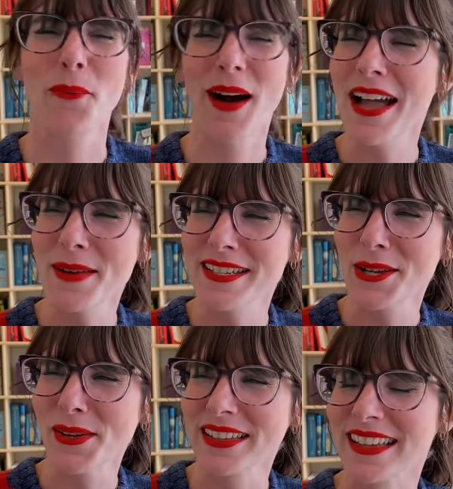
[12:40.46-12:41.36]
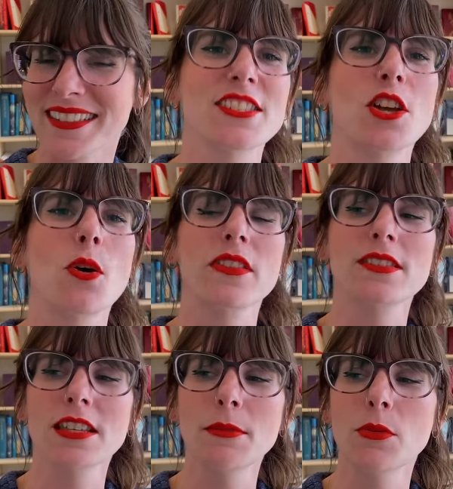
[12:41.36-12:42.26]
Why am I doing this? So this
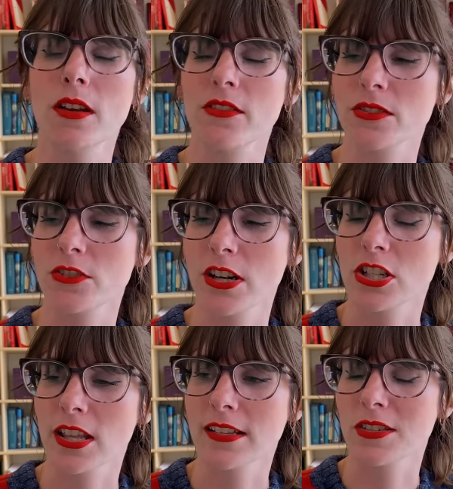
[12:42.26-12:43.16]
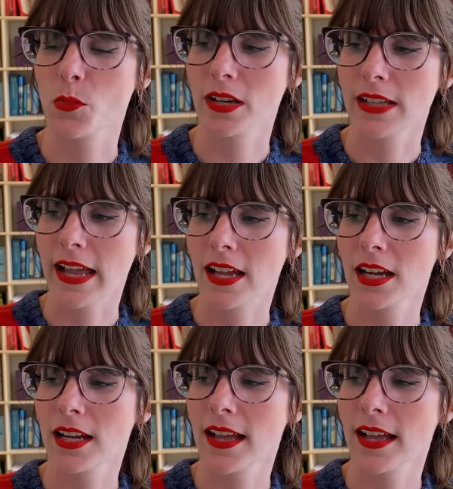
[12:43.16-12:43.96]
is gonna be one of those strange things where like,